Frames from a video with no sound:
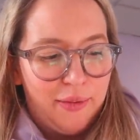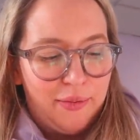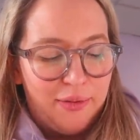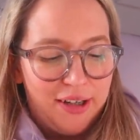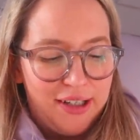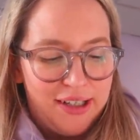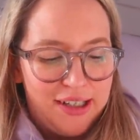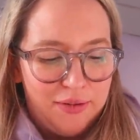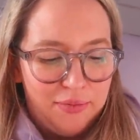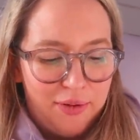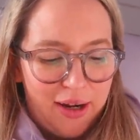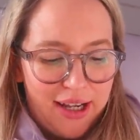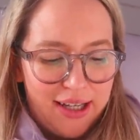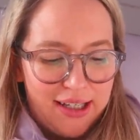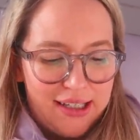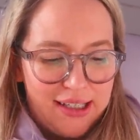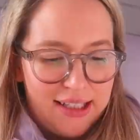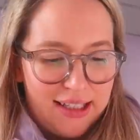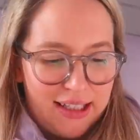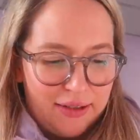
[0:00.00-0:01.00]
I wanted to wait
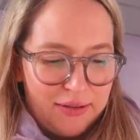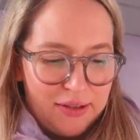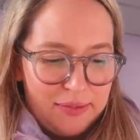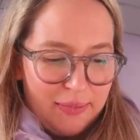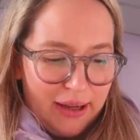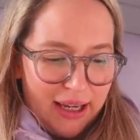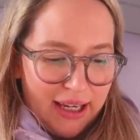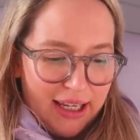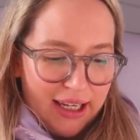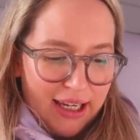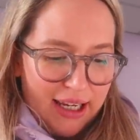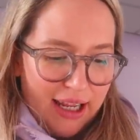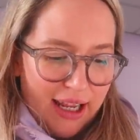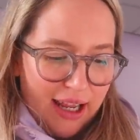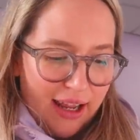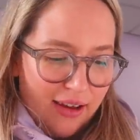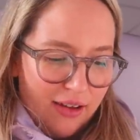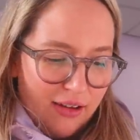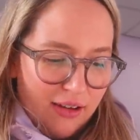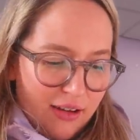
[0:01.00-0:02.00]
until I was back in
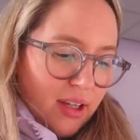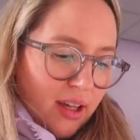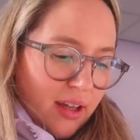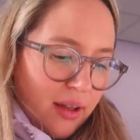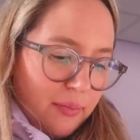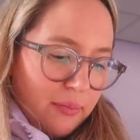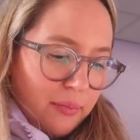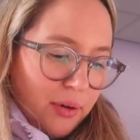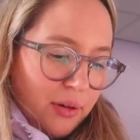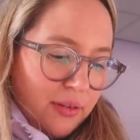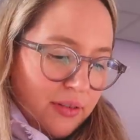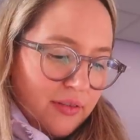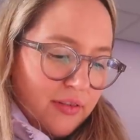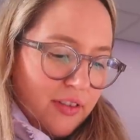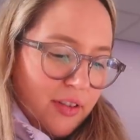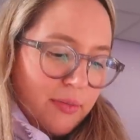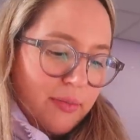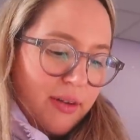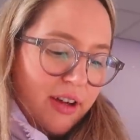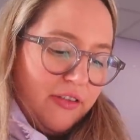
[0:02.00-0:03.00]
here. And both of
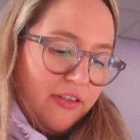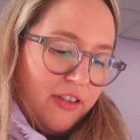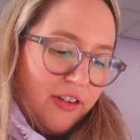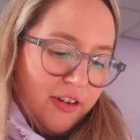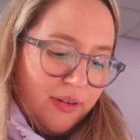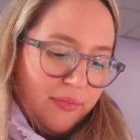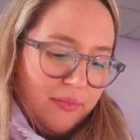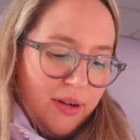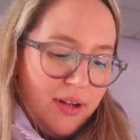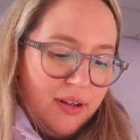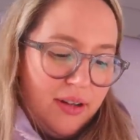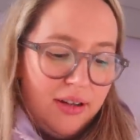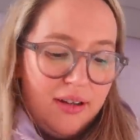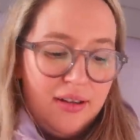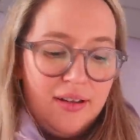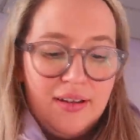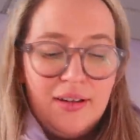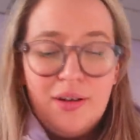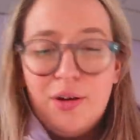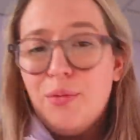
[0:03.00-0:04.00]
them are from
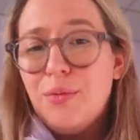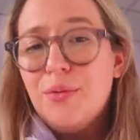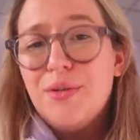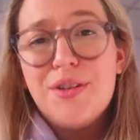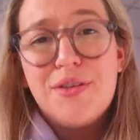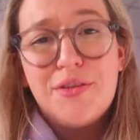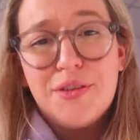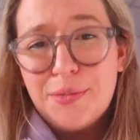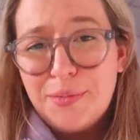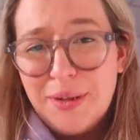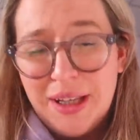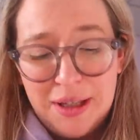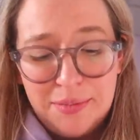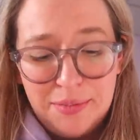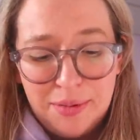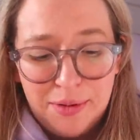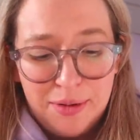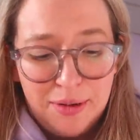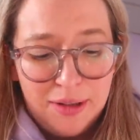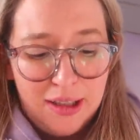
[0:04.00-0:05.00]
wonderful
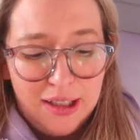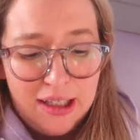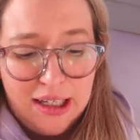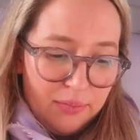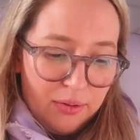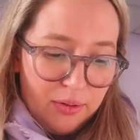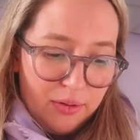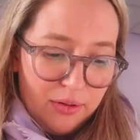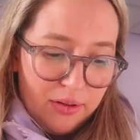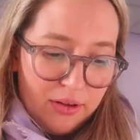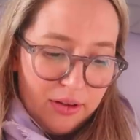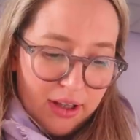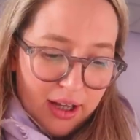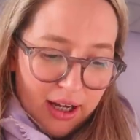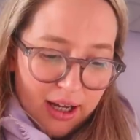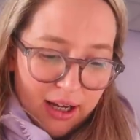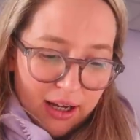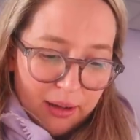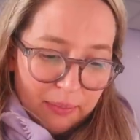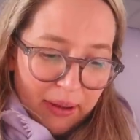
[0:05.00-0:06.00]
people. Both
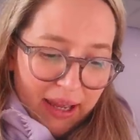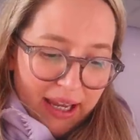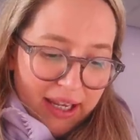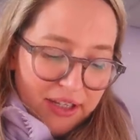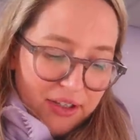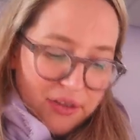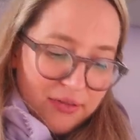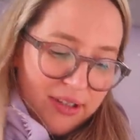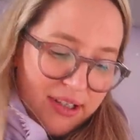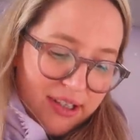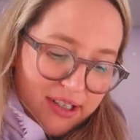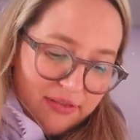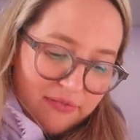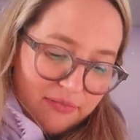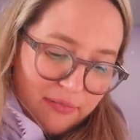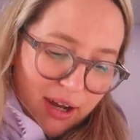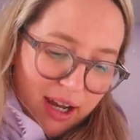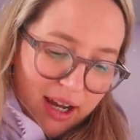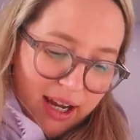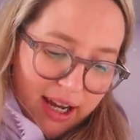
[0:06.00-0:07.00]
are patrons of
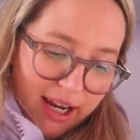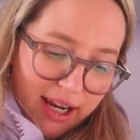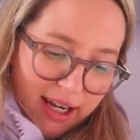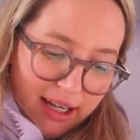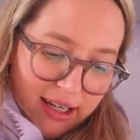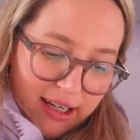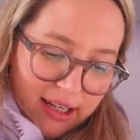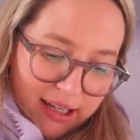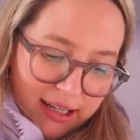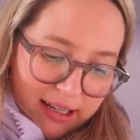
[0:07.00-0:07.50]
mine.